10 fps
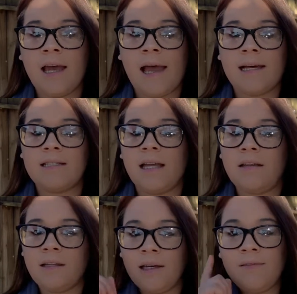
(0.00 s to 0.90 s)
as they
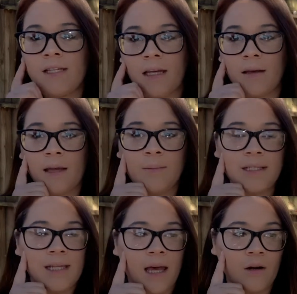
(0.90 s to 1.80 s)
lift
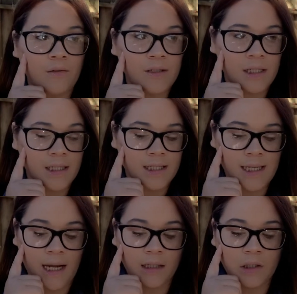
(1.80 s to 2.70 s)
Emma's head over to the
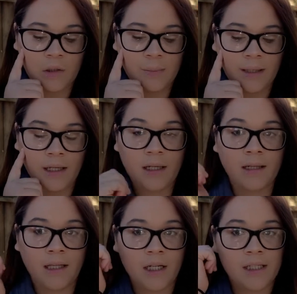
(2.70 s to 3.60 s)
side a little bit,
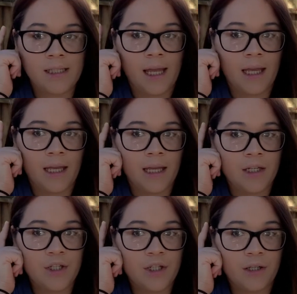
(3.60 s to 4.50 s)
there's a
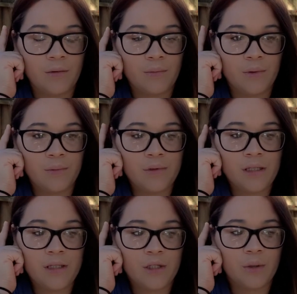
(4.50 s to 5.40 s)
entry wound
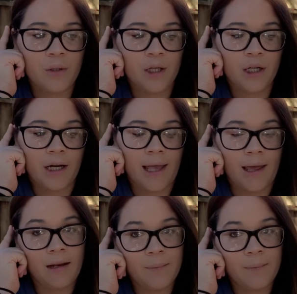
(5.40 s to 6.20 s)
to her head.